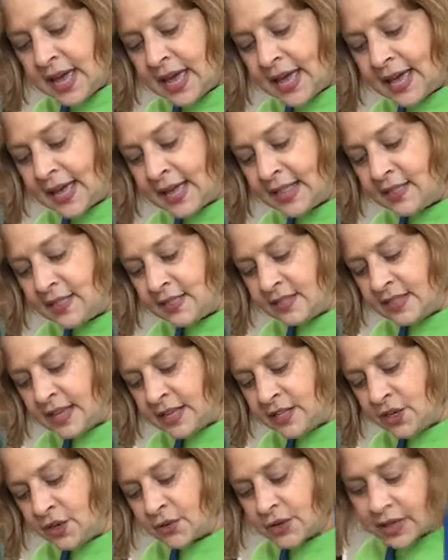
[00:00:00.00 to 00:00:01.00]
and then
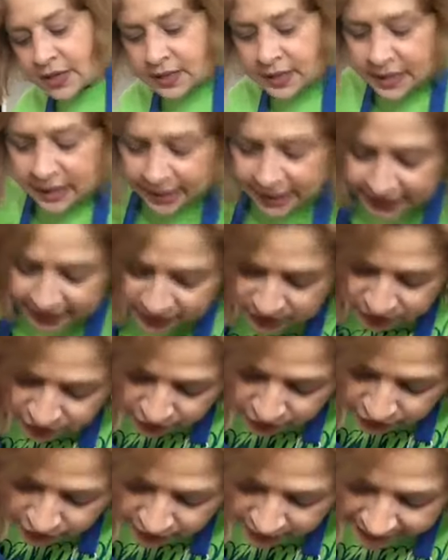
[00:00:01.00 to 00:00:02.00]
you can cut your
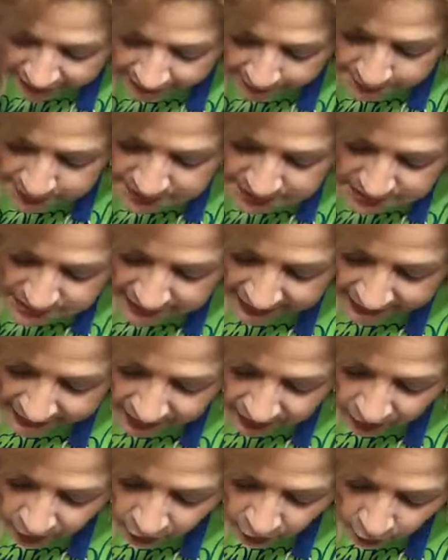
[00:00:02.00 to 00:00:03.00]
grapes like
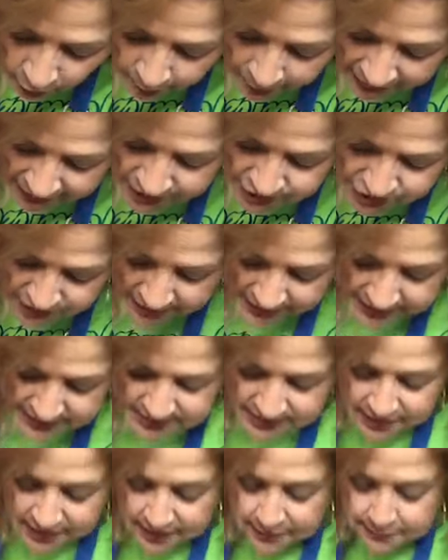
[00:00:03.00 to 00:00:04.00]
a whole bunch at a
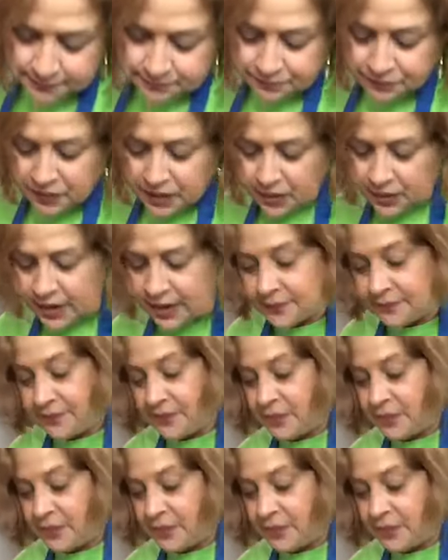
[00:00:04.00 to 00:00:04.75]
time. Okay,